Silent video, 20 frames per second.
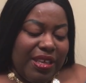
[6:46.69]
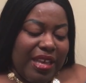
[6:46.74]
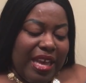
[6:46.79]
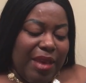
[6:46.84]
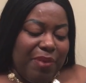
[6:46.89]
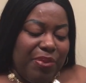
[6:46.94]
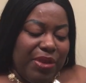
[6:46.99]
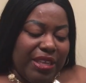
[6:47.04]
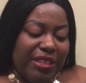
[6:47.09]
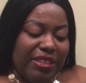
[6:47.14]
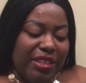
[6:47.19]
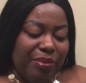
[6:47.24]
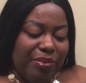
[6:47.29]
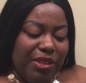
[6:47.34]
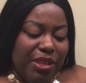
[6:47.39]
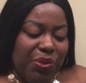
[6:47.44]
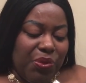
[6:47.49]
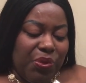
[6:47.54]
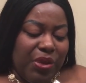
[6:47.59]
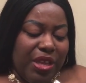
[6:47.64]
I picked up
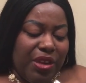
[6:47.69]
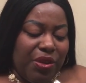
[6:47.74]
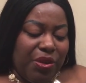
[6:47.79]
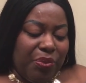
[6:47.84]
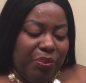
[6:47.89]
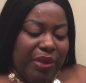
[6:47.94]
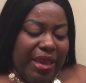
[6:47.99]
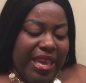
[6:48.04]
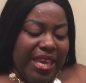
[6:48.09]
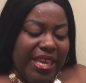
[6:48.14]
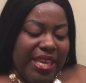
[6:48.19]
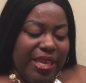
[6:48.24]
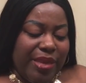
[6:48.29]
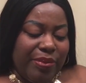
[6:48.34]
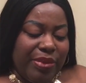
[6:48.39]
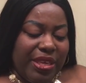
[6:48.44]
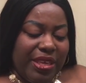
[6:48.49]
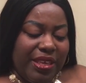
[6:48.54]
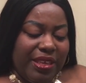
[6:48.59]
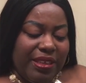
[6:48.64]
the Widow
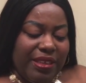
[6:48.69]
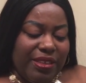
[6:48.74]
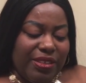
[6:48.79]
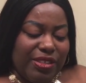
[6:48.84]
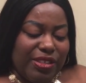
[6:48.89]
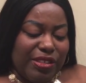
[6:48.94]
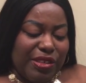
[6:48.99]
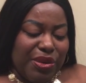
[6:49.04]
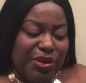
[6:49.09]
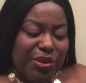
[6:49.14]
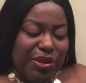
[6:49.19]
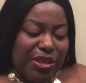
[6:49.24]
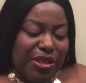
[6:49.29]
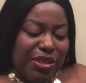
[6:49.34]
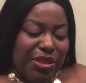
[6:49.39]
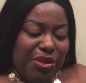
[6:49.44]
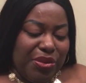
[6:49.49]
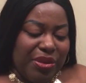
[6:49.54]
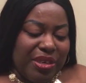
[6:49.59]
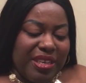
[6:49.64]
Baby, so
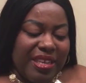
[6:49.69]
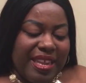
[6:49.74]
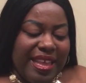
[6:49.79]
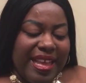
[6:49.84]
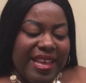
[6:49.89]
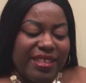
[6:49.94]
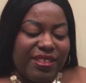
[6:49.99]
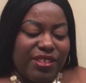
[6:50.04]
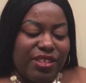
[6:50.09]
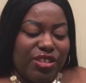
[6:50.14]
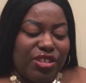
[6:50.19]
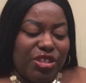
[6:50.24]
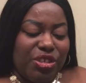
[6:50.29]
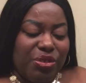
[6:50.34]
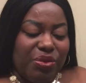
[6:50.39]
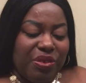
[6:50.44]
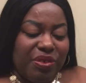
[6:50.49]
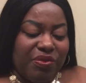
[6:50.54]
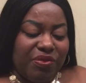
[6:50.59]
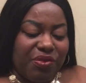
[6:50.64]
cute, and it has a
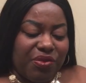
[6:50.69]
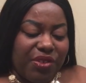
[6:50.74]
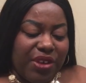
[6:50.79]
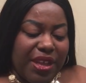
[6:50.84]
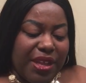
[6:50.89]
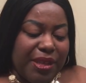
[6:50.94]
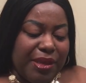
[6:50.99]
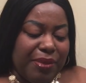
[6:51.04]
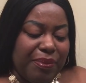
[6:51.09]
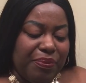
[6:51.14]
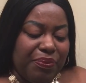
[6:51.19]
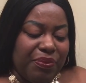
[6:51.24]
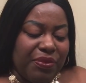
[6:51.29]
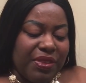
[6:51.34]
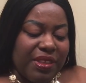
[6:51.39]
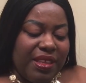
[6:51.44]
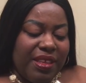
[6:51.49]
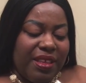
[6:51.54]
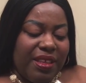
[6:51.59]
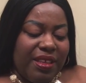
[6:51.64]
to and from.
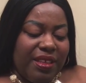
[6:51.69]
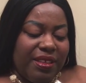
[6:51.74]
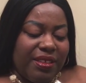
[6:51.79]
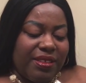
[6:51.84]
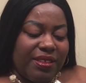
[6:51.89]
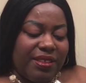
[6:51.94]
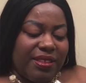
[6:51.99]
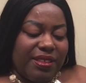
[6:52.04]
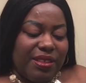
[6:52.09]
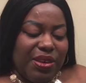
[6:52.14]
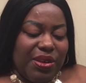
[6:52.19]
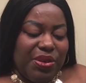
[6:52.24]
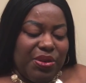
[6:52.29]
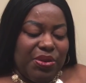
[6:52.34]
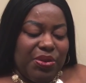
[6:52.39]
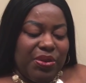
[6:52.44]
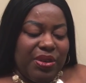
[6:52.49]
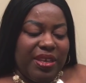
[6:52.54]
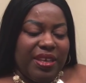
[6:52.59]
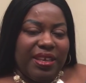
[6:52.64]

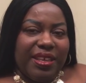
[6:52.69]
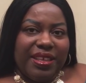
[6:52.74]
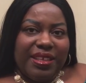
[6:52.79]
So